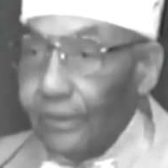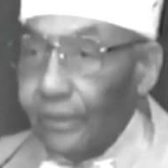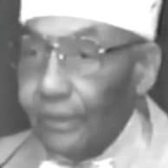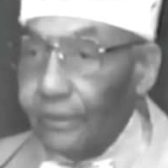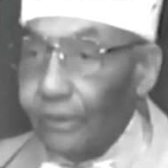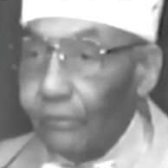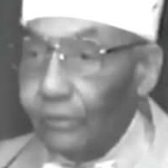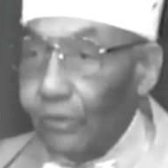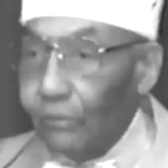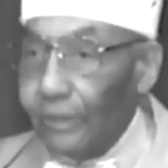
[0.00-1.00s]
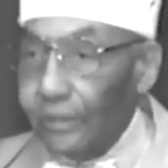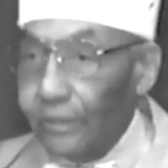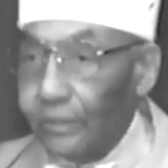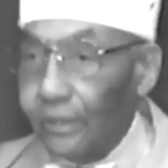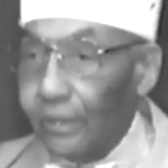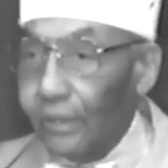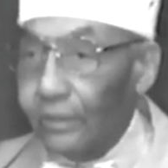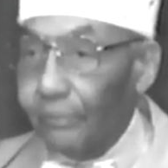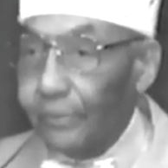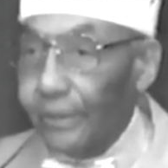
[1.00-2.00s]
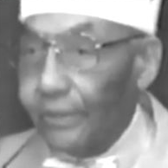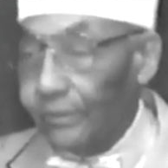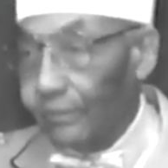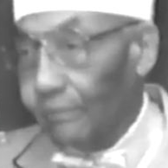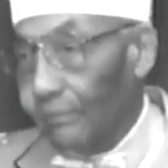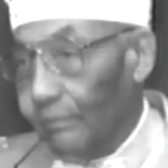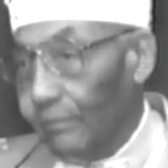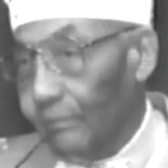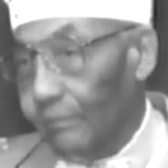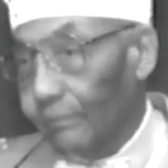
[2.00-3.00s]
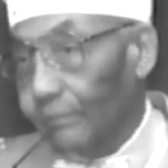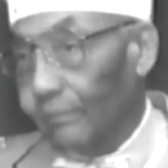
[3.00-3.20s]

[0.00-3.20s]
I don't know another God to pray to. Right.